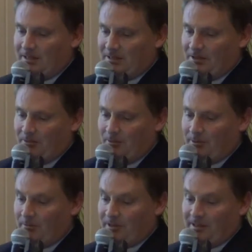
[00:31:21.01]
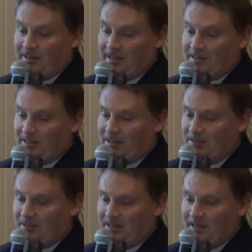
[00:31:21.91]
So what the NEDAC
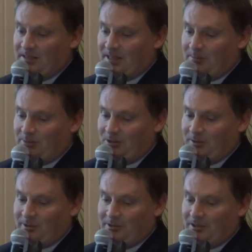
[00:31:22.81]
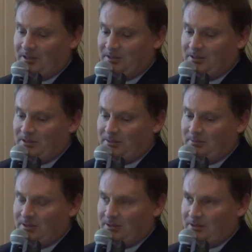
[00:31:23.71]
does, it ends unemployment crisis
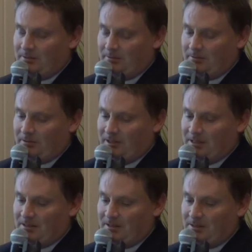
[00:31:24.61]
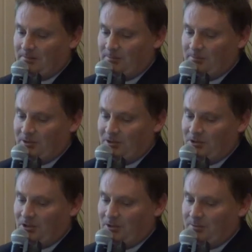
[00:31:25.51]
because it creates lots of new
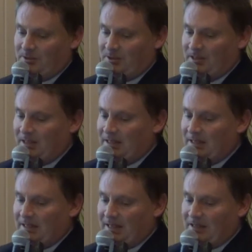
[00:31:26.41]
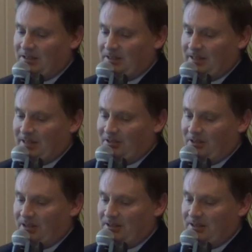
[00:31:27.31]
jobs, ends the debt
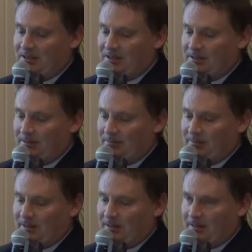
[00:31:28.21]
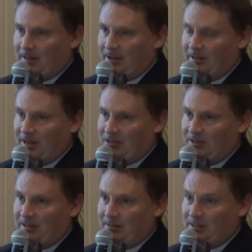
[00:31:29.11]
crisis. You know, the national
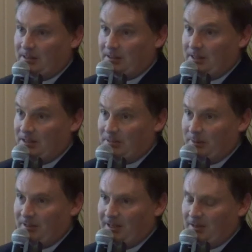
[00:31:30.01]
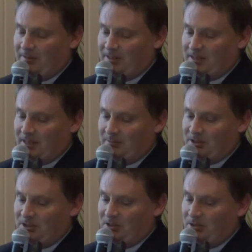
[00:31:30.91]
debt can just be paid off as it comes
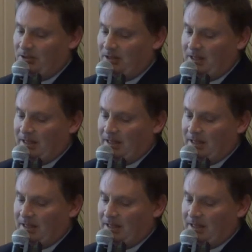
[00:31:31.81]
due.